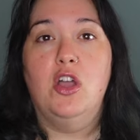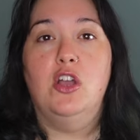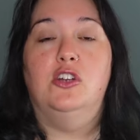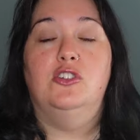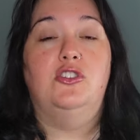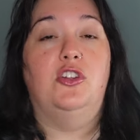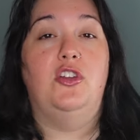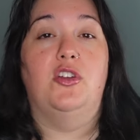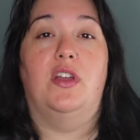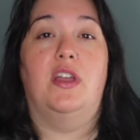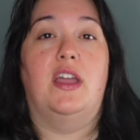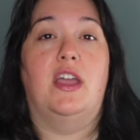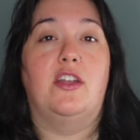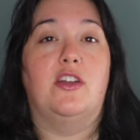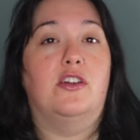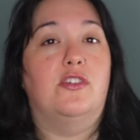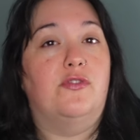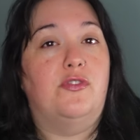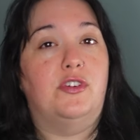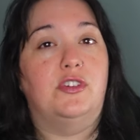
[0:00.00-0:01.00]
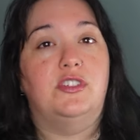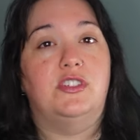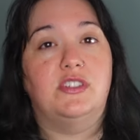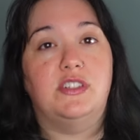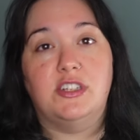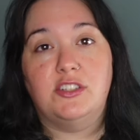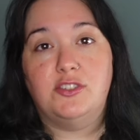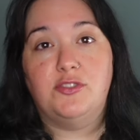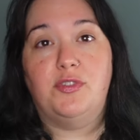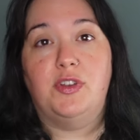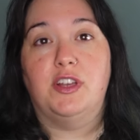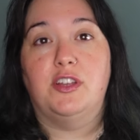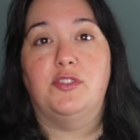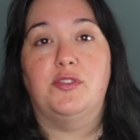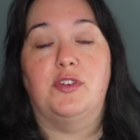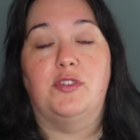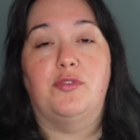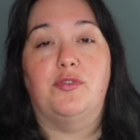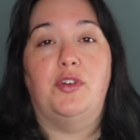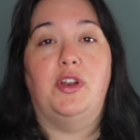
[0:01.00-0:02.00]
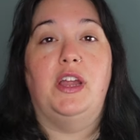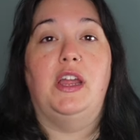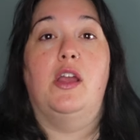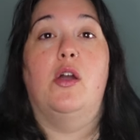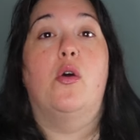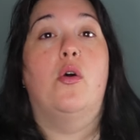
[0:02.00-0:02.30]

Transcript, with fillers: so you can get your first Stitch Fix for free